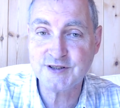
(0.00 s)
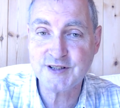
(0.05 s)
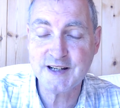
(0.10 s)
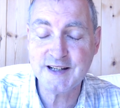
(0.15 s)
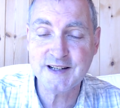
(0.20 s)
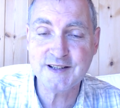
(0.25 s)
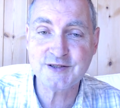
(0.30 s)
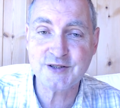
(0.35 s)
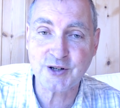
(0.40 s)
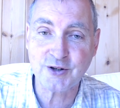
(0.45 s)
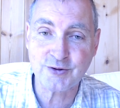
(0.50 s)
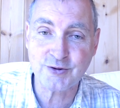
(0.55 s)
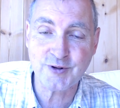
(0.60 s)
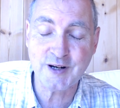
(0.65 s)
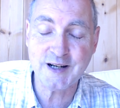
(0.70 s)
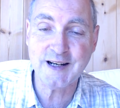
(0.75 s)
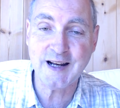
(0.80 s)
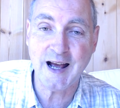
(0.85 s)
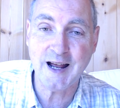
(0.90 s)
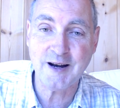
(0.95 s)
He is a
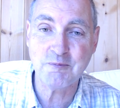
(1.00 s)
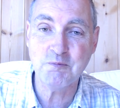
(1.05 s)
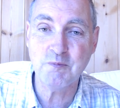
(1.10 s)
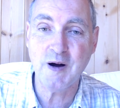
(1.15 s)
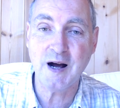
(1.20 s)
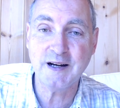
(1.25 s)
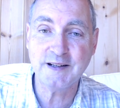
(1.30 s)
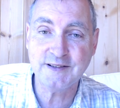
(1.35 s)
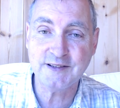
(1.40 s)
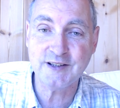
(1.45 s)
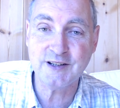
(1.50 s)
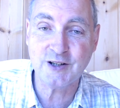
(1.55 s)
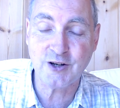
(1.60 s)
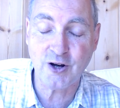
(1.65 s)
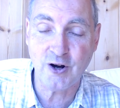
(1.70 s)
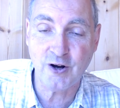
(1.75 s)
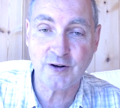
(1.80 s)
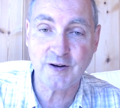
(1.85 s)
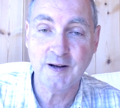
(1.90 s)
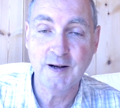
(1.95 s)
great and mighty
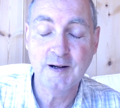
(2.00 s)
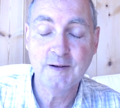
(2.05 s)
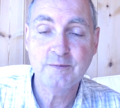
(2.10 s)
God,